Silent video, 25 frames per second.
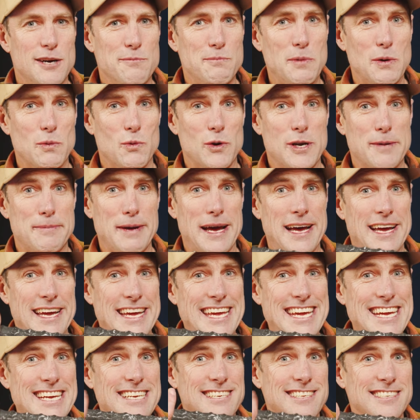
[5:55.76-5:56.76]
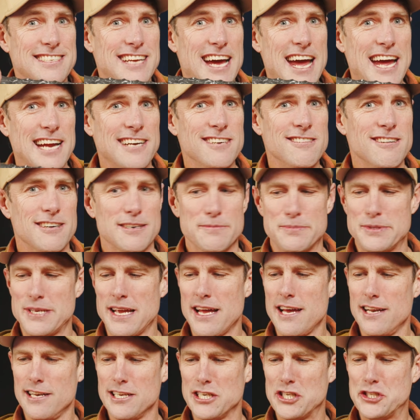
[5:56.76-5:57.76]
But what about heated hand grips?
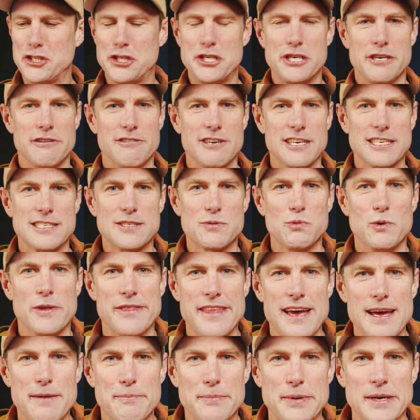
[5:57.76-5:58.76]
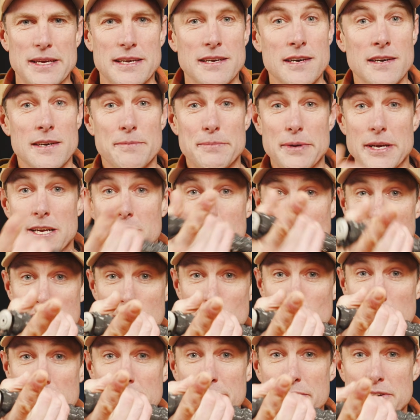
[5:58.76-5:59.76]
How luxurious would that be? Be a great
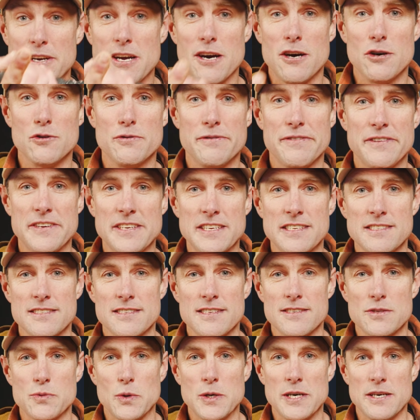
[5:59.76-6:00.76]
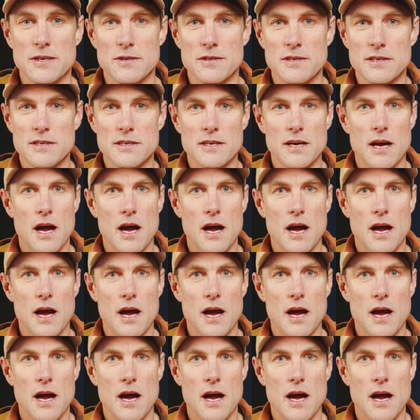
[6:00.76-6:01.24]
one for cold fingers as well.